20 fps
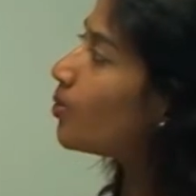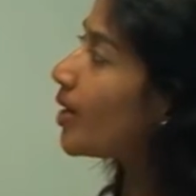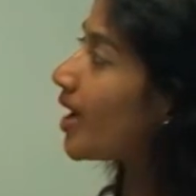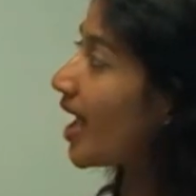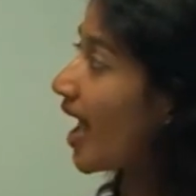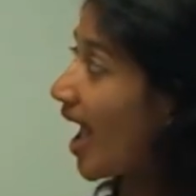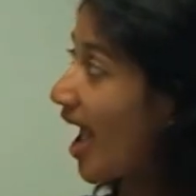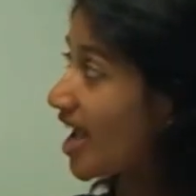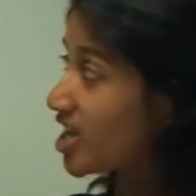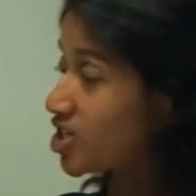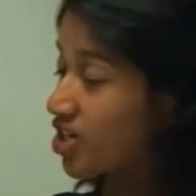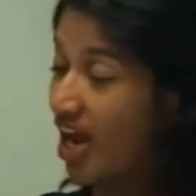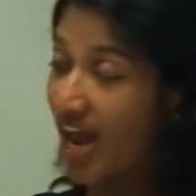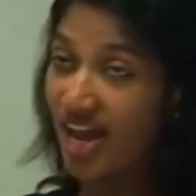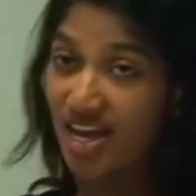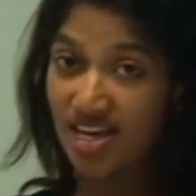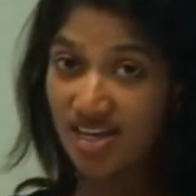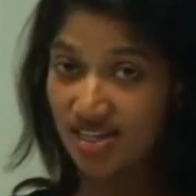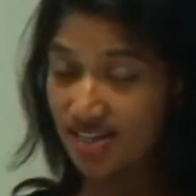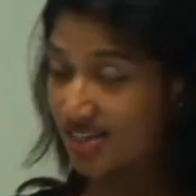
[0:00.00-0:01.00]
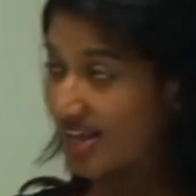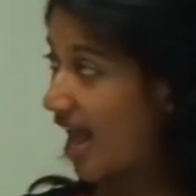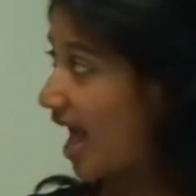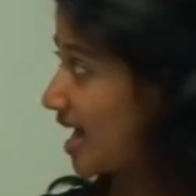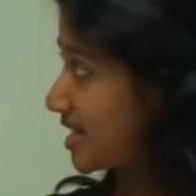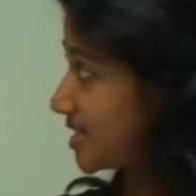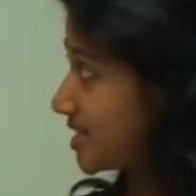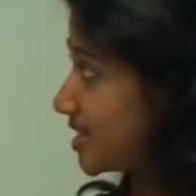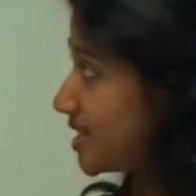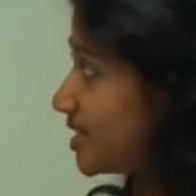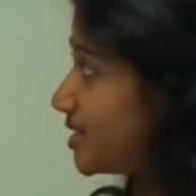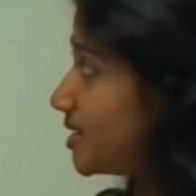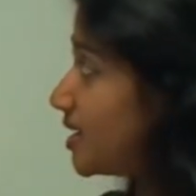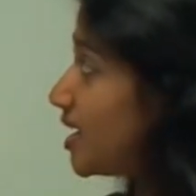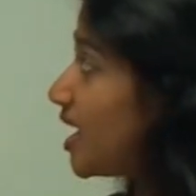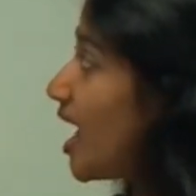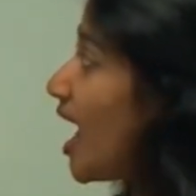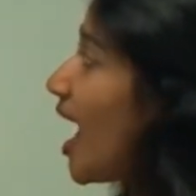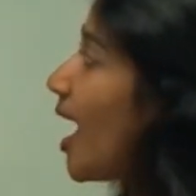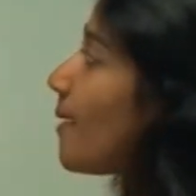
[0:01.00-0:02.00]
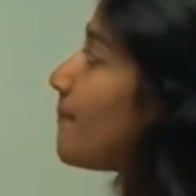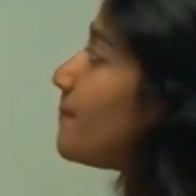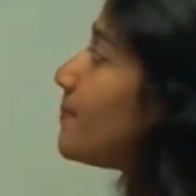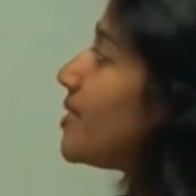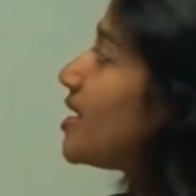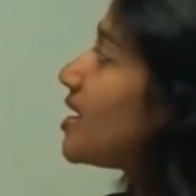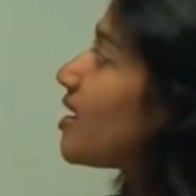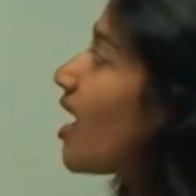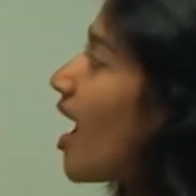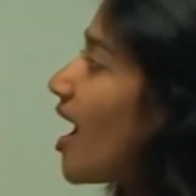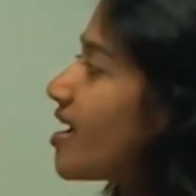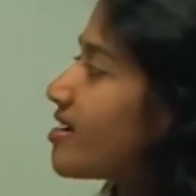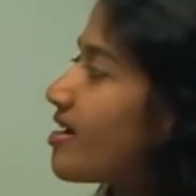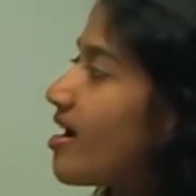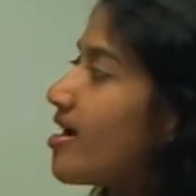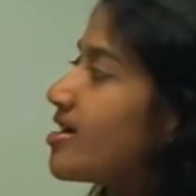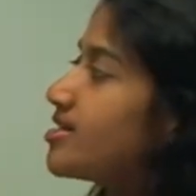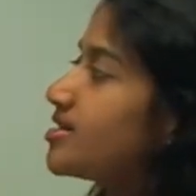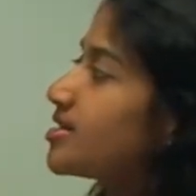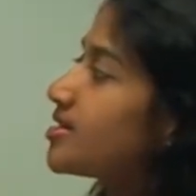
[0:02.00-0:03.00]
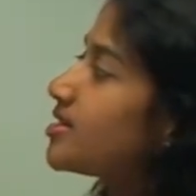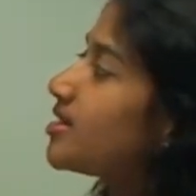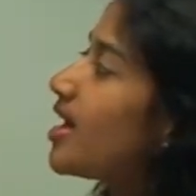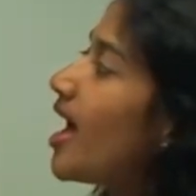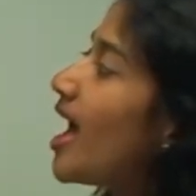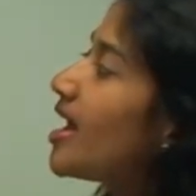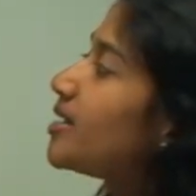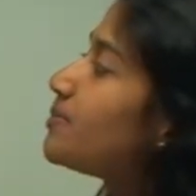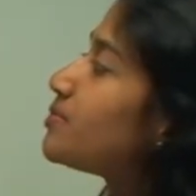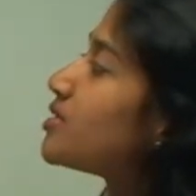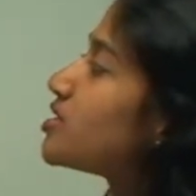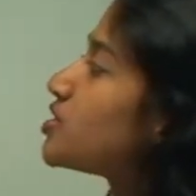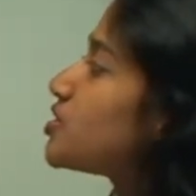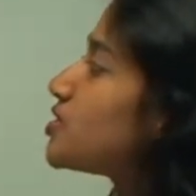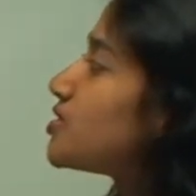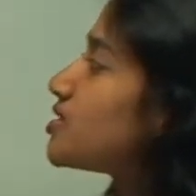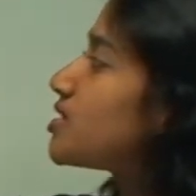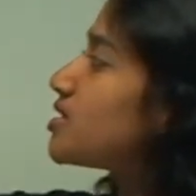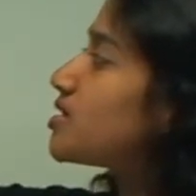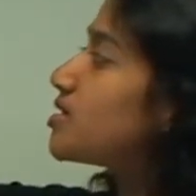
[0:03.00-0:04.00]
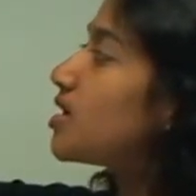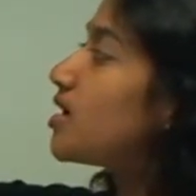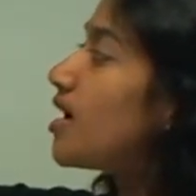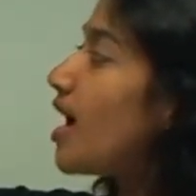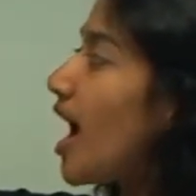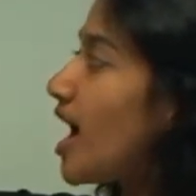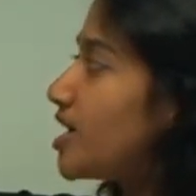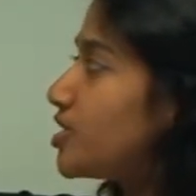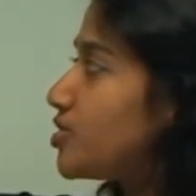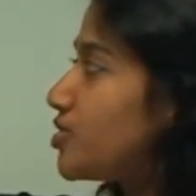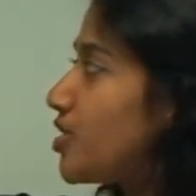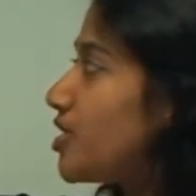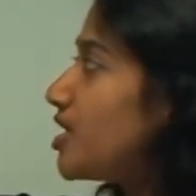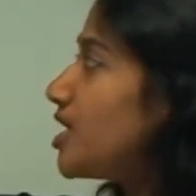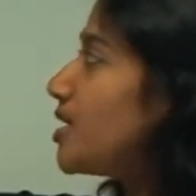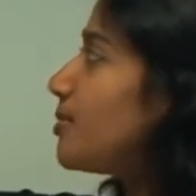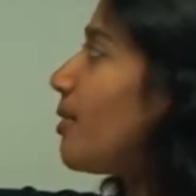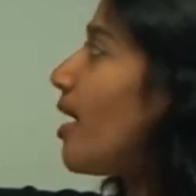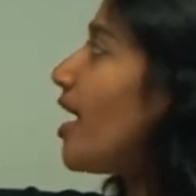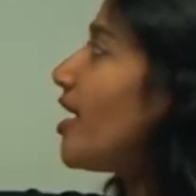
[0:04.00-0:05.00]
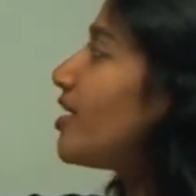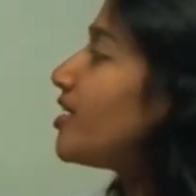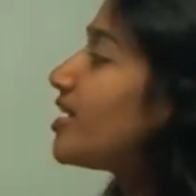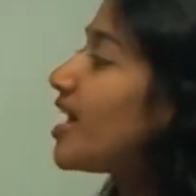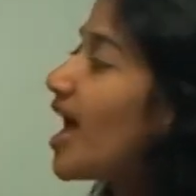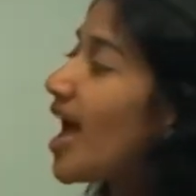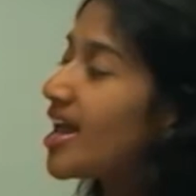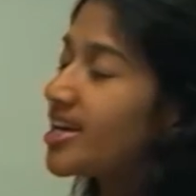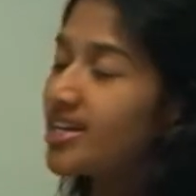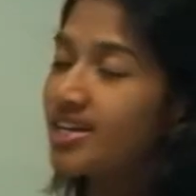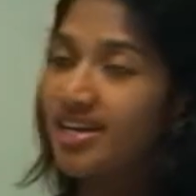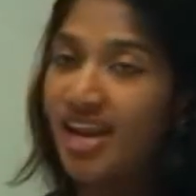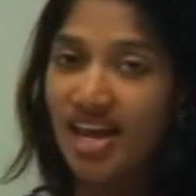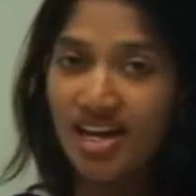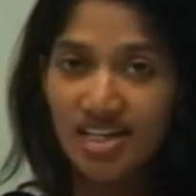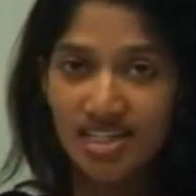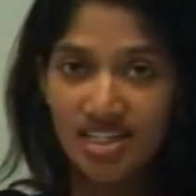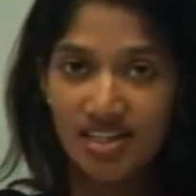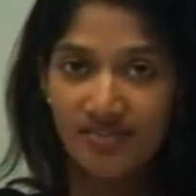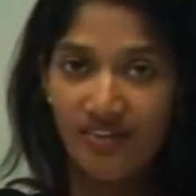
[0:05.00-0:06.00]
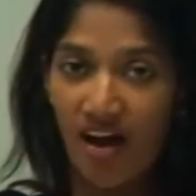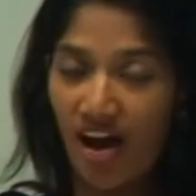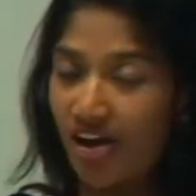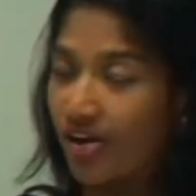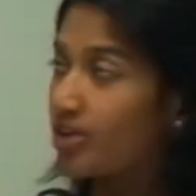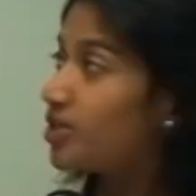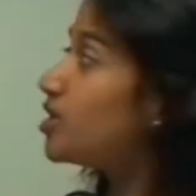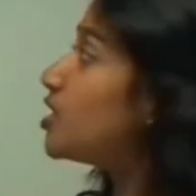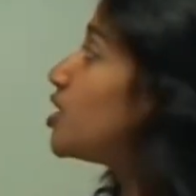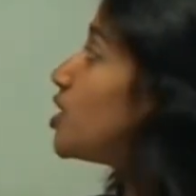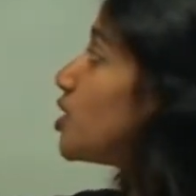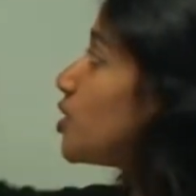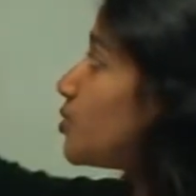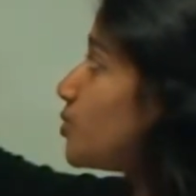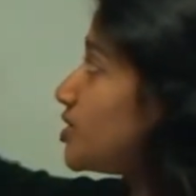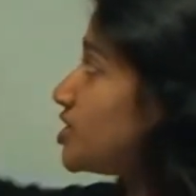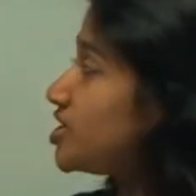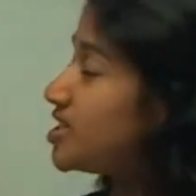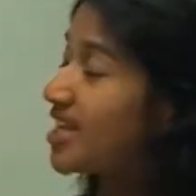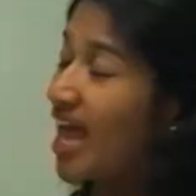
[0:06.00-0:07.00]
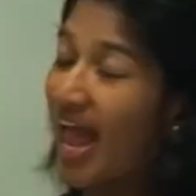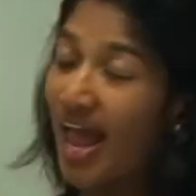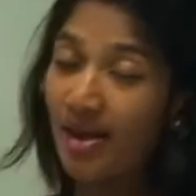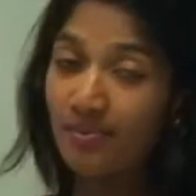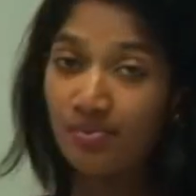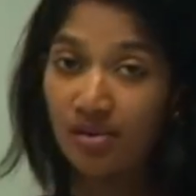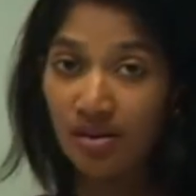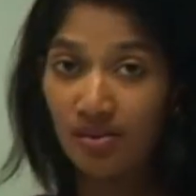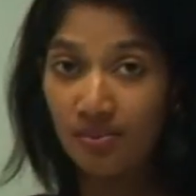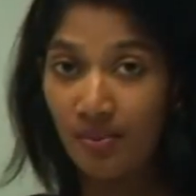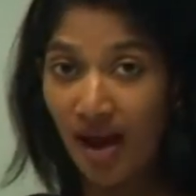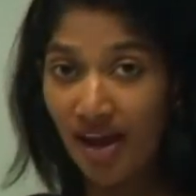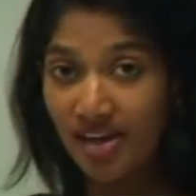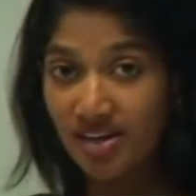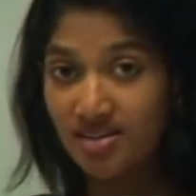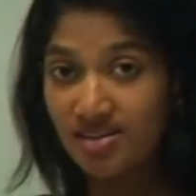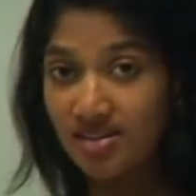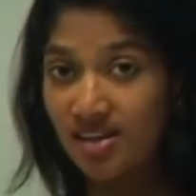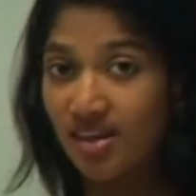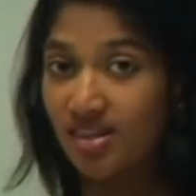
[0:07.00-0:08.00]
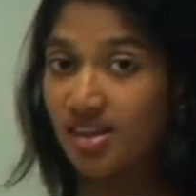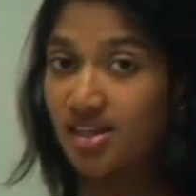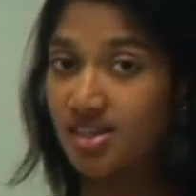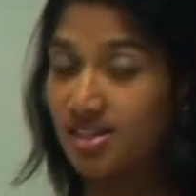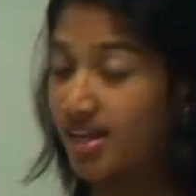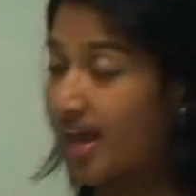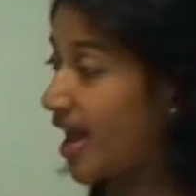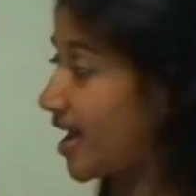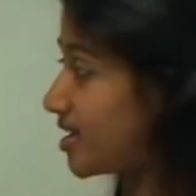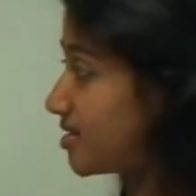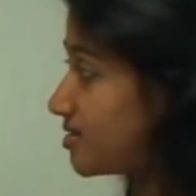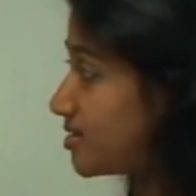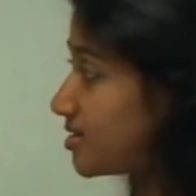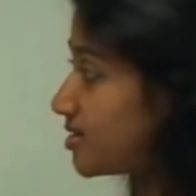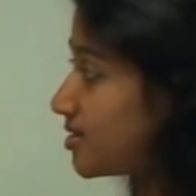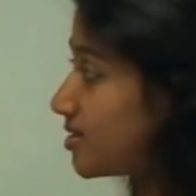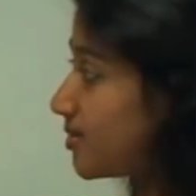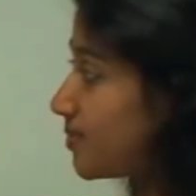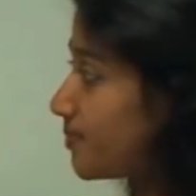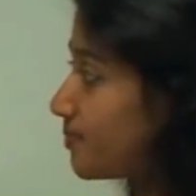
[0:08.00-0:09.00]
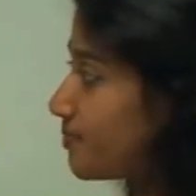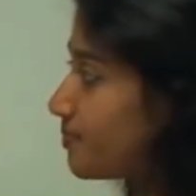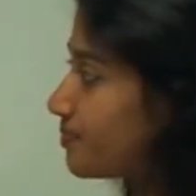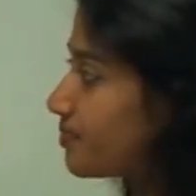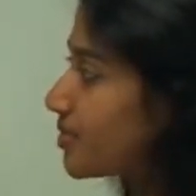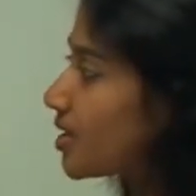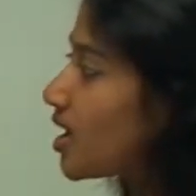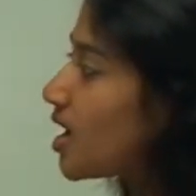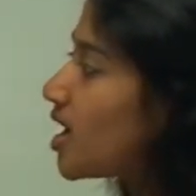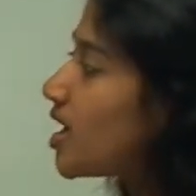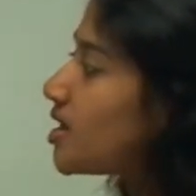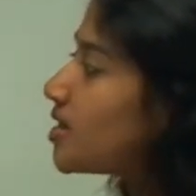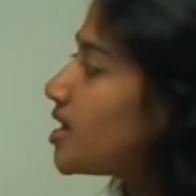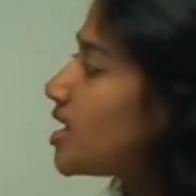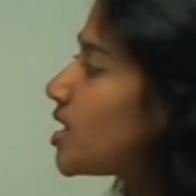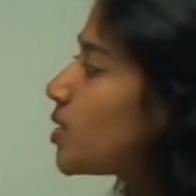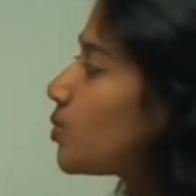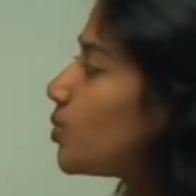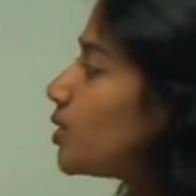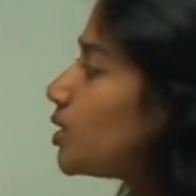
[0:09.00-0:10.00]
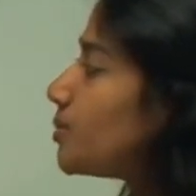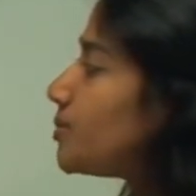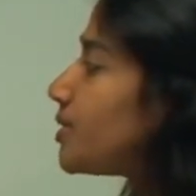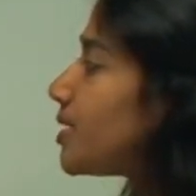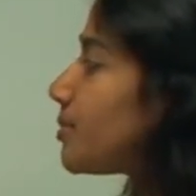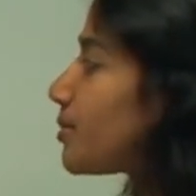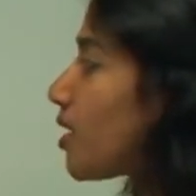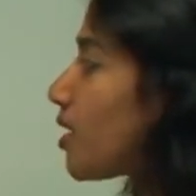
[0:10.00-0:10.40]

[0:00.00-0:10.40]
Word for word: where HA is the acid being ionized, and it produces hydronium ion and a negative ion, which is A minus in this case. The equilibrium